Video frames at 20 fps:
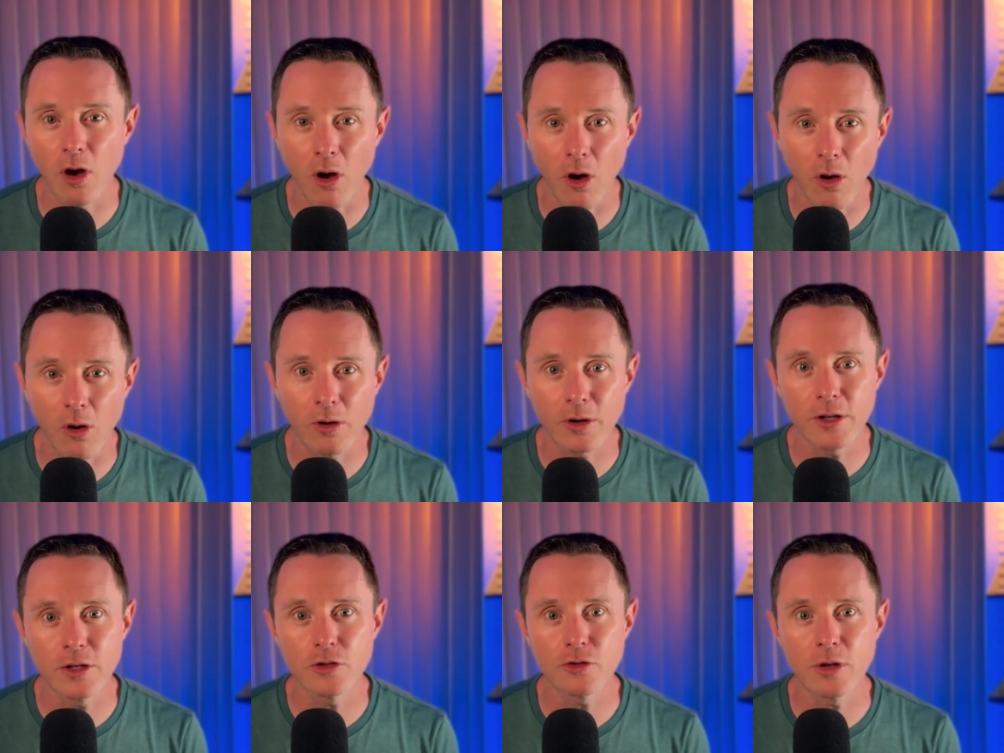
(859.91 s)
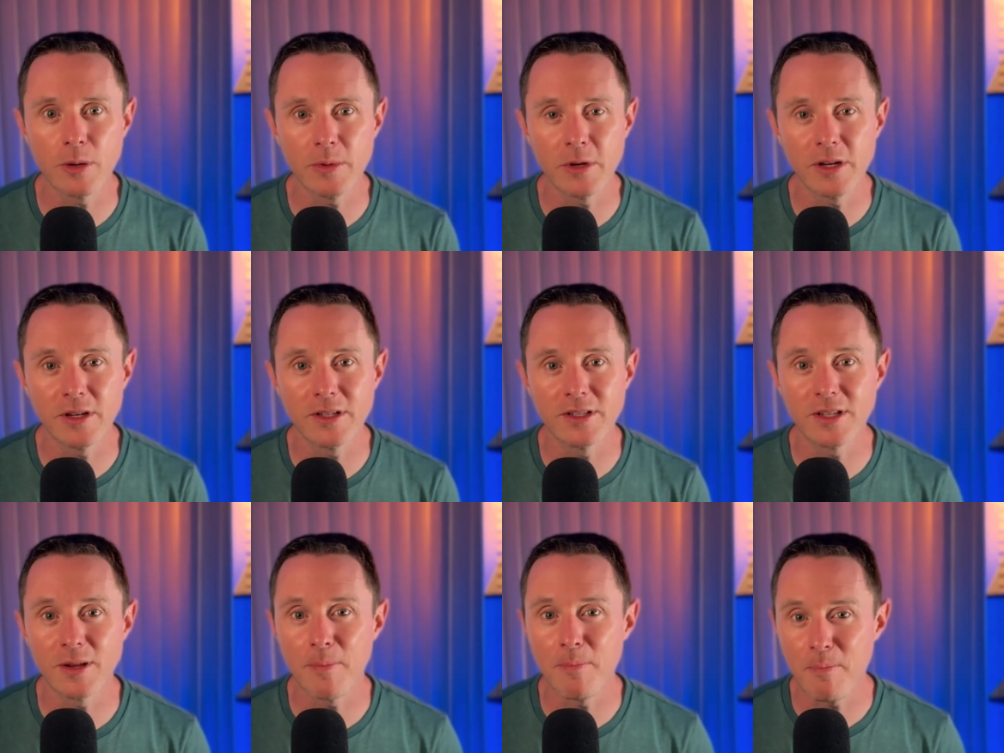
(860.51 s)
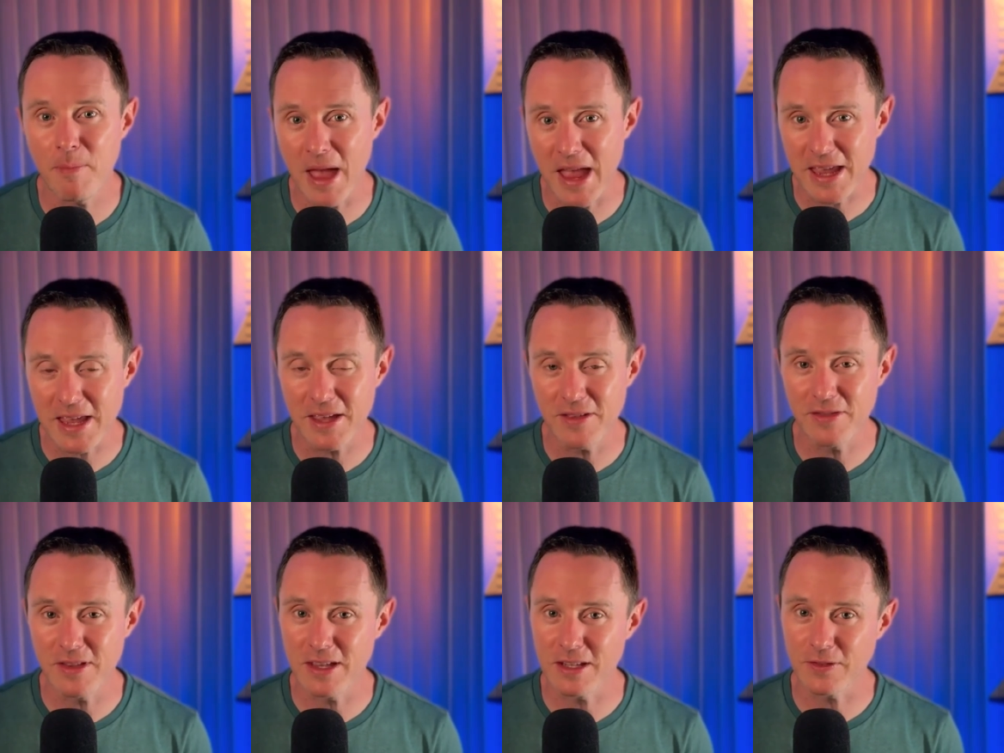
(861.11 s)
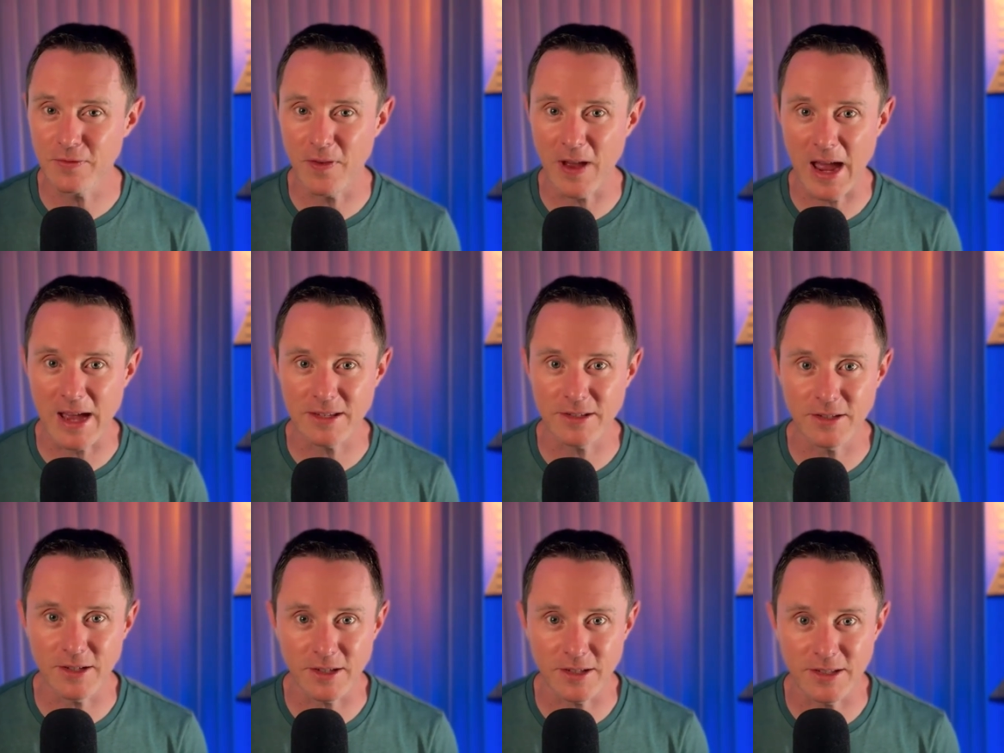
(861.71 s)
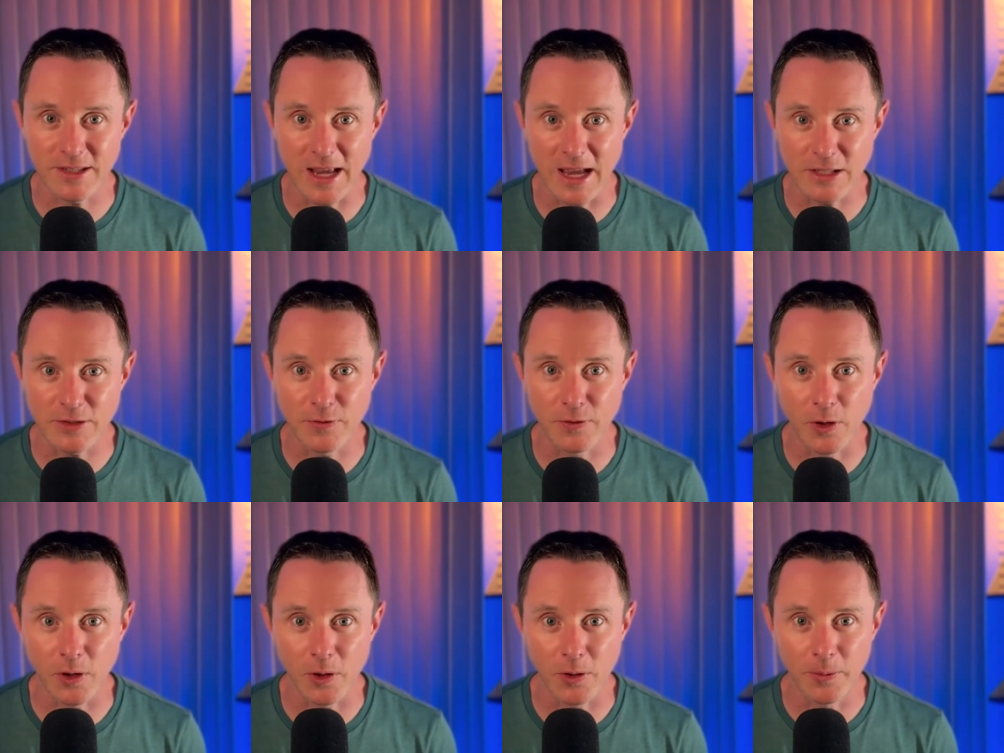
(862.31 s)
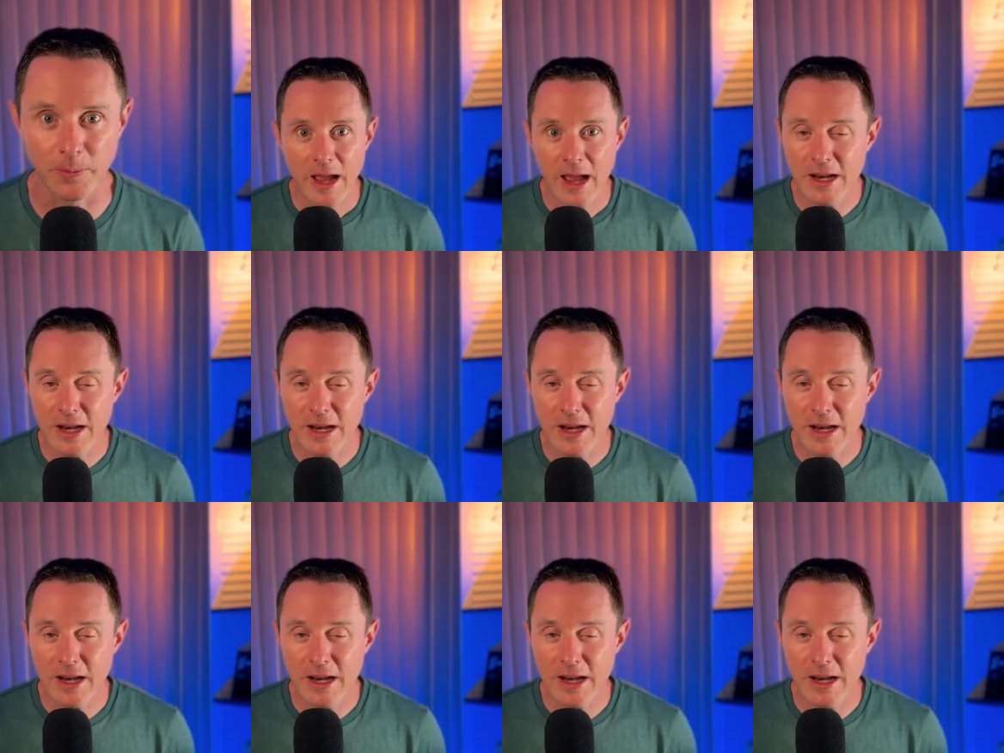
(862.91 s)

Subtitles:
all contributed to making this fast successful.